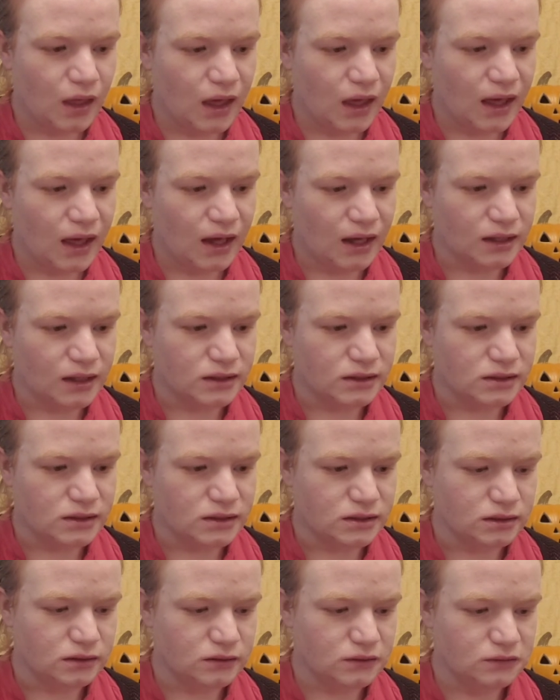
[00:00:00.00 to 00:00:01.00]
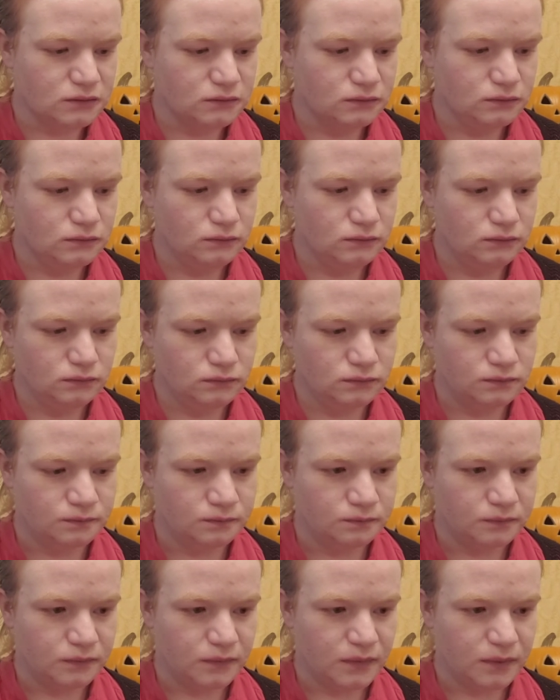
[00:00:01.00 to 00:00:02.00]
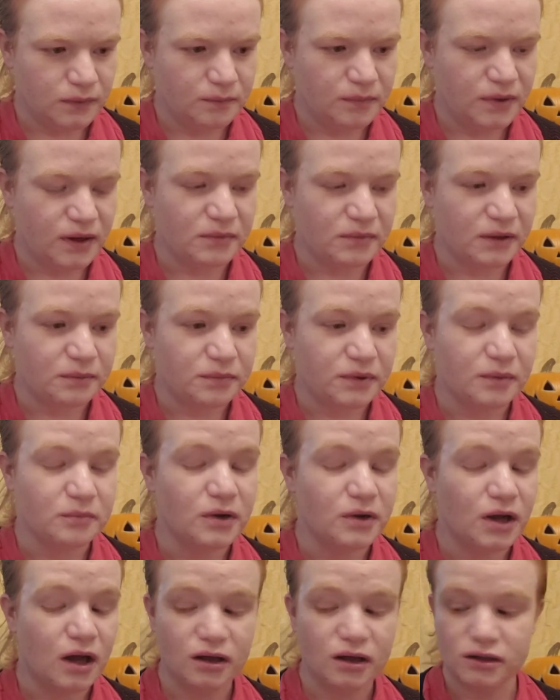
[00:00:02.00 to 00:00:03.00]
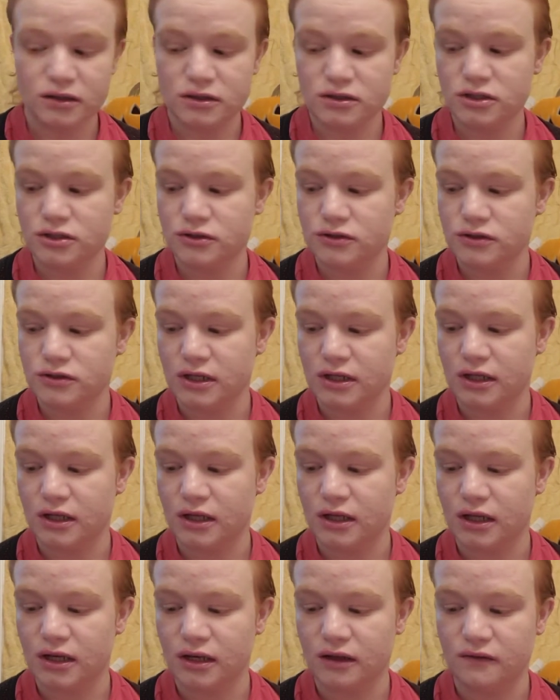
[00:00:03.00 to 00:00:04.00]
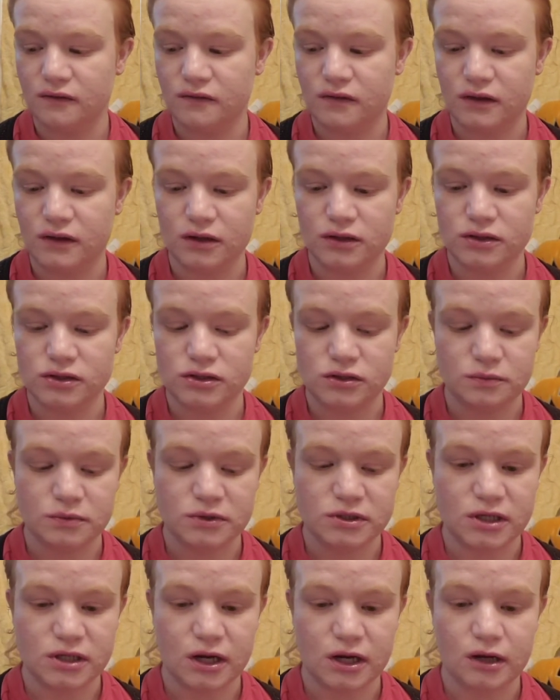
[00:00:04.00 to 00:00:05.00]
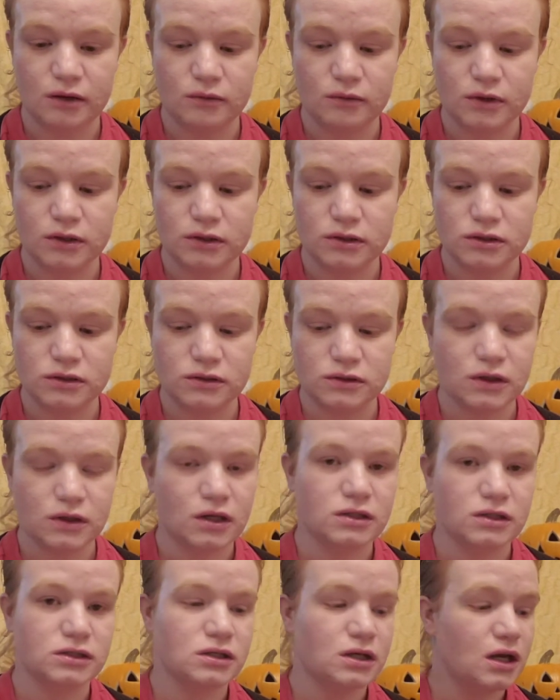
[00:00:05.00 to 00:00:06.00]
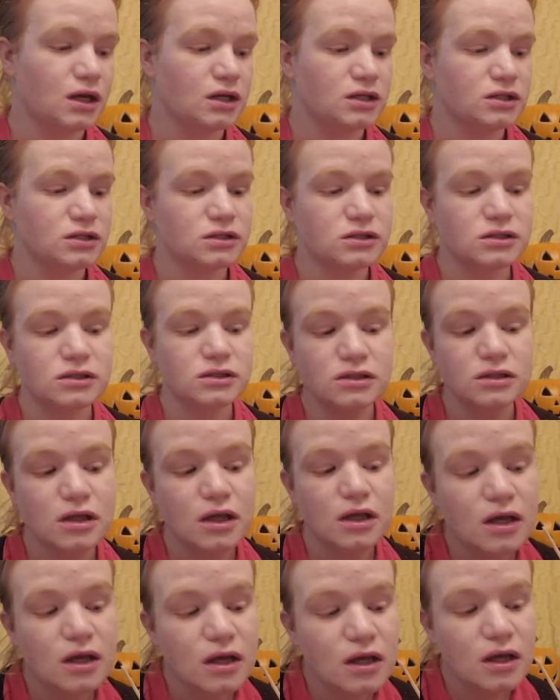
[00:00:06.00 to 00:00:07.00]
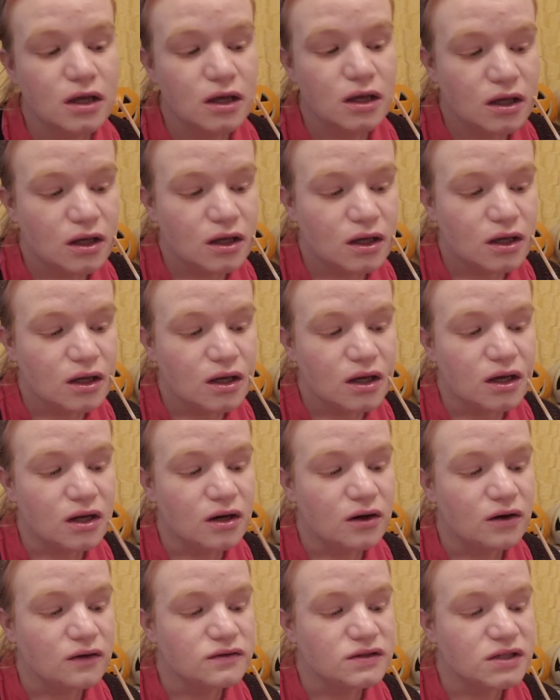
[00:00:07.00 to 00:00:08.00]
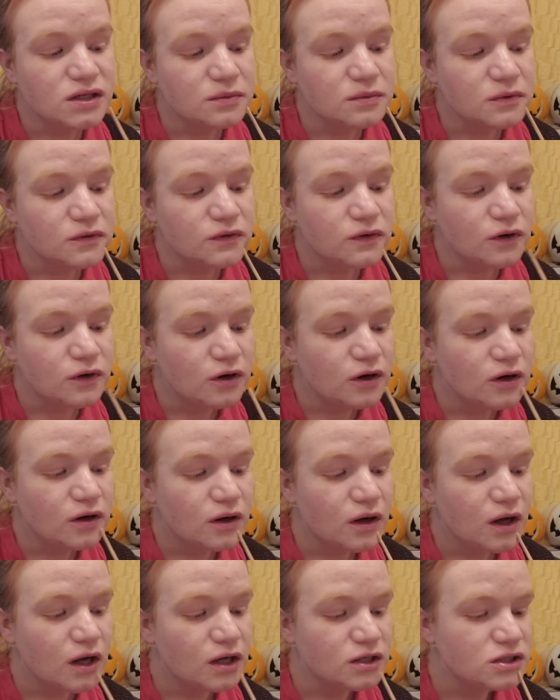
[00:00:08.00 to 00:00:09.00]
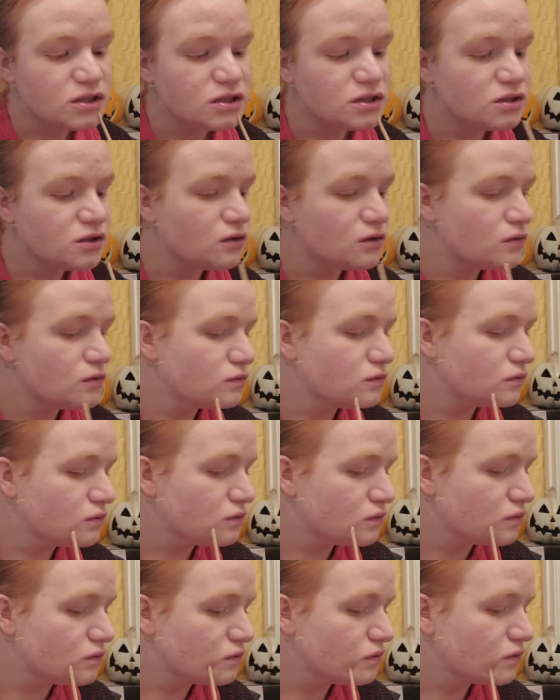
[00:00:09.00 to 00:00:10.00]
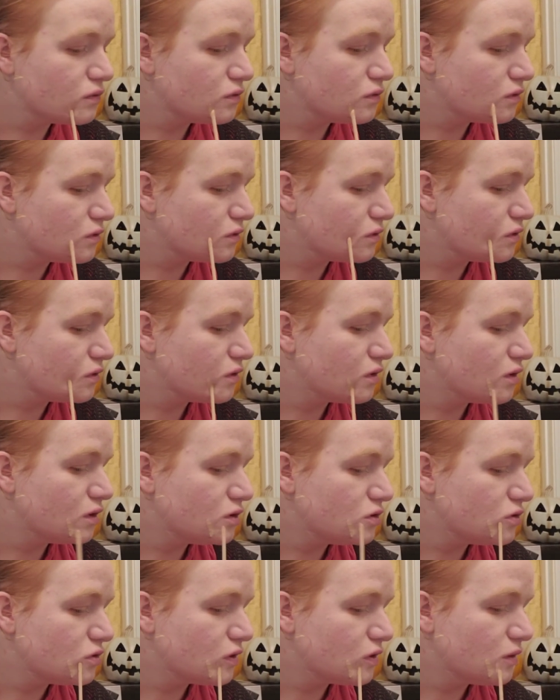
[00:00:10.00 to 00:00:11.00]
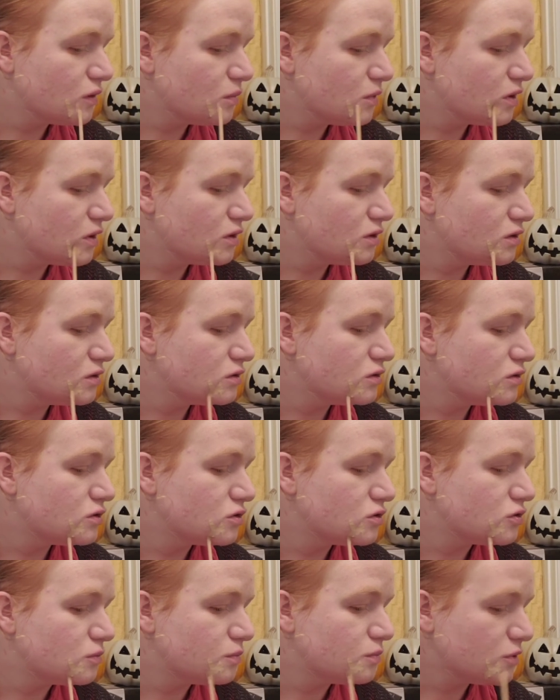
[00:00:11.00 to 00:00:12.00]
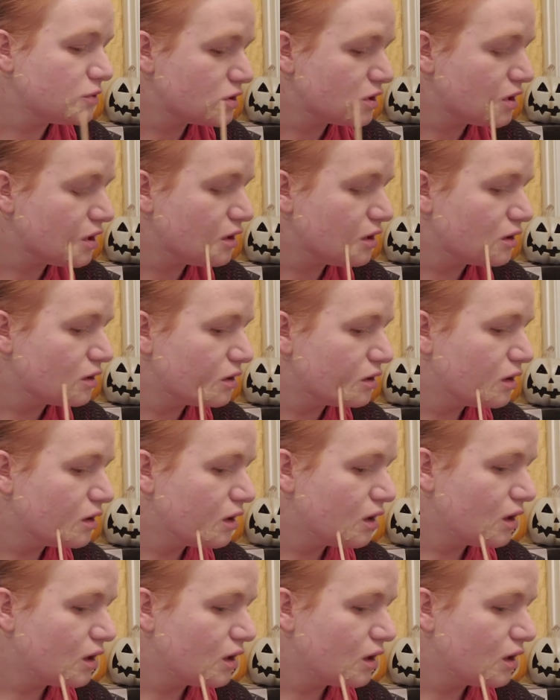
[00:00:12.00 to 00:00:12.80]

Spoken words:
And but I'm like, but I'm not choosing any of the super scary ones, because I know I've said it before, I just don't enjoy being super scared.